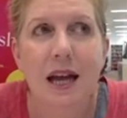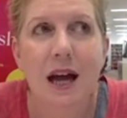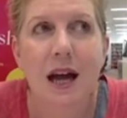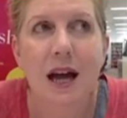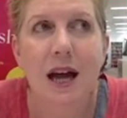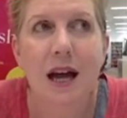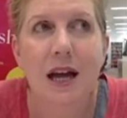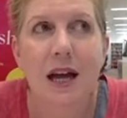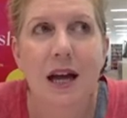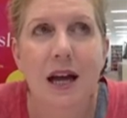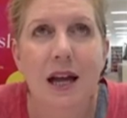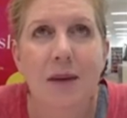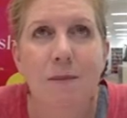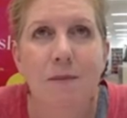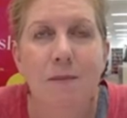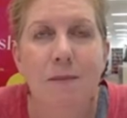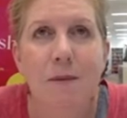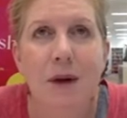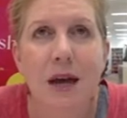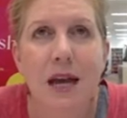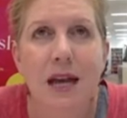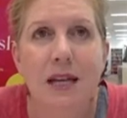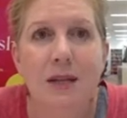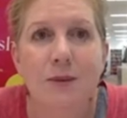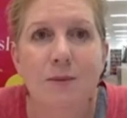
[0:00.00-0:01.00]
it
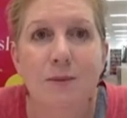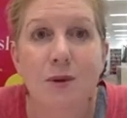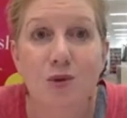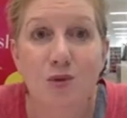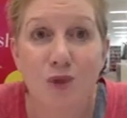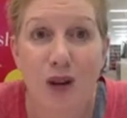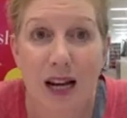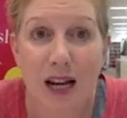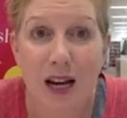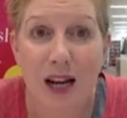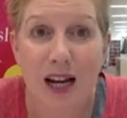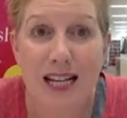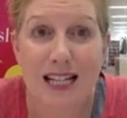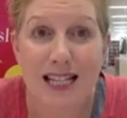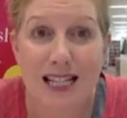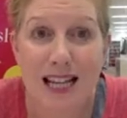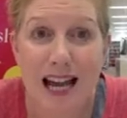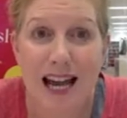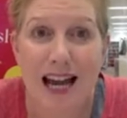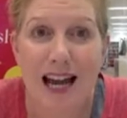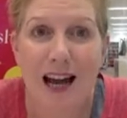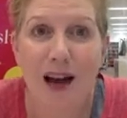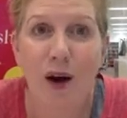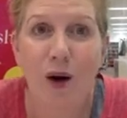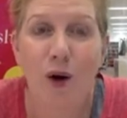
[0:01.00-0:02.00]
made me realize
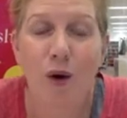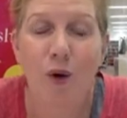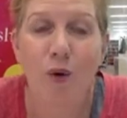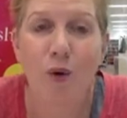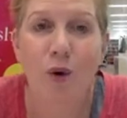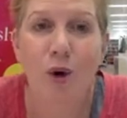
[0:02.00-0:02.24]
how